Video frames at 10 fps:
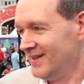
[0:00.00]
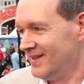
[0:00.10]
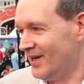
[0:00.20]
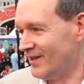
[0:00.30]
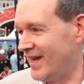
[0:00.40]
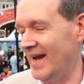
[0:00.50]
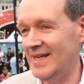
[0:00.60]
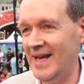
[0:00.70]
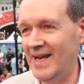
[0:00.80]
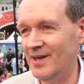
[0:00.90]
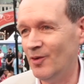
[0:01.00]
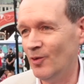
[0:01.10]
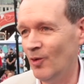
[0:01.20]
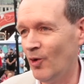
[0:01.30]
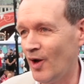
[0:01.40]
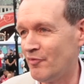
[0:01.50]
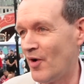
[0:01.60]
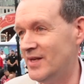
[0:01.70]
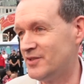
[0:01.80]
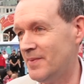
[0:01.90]
you know KD and all, all our
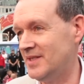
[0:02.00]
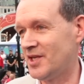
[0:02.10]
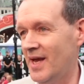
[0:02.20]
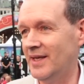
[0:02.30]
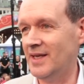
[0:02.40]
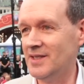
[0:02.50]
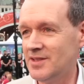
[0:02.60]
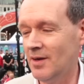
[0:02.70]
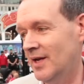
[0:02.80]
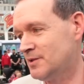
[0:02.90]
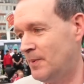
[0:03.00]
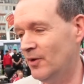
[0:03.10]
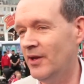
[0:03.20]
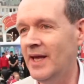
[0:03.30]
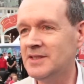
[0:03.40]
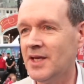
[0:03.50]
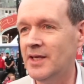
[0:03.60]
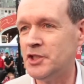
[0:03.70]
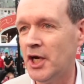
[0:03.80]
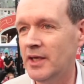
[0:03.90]
friends have been saying is, you know, let's build the next
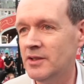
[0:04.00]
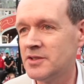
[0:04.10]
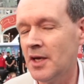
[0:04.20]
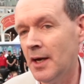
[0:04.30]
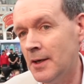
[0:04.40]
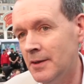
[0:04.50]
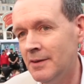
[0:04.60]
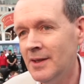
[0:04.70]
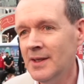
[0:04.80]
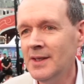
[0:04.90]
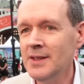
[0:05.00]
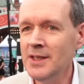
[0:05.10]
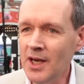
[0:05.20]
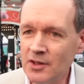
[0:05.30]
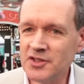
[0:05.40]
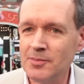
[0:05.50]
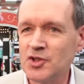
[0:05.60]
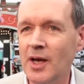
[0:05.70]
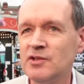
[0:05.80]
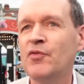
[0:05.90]
AJ. So, you know,
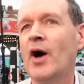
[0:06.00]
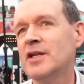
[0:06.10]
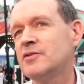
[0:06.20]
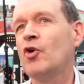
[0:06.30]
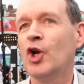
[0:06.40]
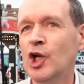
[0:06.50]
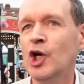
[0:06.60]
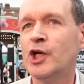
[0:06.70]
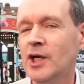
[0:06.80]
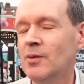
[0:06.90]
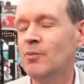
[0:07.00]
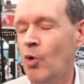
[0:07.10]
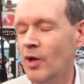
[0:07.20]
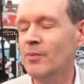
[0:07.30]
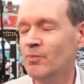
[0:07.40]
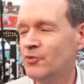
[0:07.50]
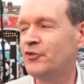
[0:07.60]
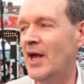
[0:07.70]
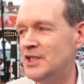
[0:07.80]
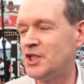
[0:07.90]
sometimes fighters have got to look at what
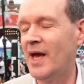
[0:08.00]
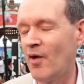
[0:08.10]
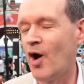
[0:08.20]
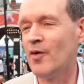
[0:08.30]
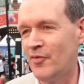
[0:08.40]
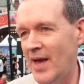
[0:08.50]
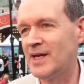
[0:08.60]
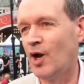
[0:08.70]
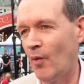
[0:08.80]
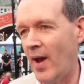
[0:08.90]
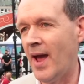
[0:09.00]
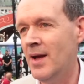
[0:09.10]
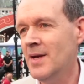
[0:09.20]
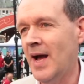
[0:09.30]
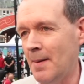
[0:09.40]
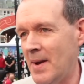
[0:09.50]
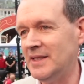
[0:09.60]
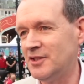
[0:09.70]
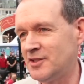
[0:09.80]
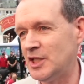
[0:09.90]
stage they are of their career and
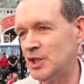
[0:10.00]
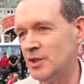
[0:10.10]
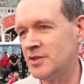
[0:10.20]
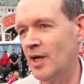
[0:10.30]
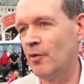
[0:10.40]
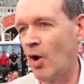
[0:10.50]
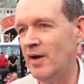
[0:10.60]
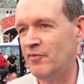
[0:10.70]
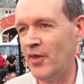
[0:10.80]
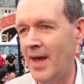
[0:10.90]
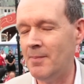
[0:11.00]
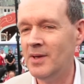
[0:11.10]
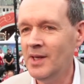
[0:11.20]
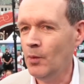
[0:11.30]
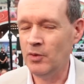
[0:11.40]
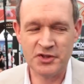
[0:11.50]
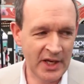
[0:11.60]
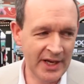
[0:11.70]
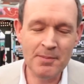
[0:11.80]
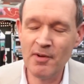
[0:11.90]
make decisions that are right for them. We've
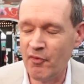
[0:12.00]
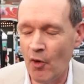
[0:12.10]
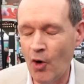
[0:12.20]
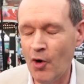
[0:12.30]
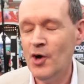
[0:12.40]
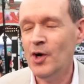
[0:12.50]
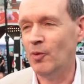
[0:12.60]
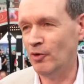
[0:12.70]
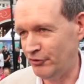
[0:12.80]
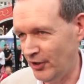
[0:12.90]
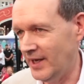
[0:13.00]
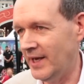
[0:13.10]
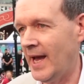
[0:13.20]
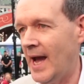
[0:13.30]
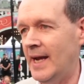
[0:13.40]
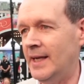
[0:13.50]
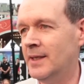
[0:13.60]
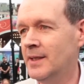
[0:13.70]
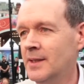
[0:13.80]
seen it before, we'll see it again.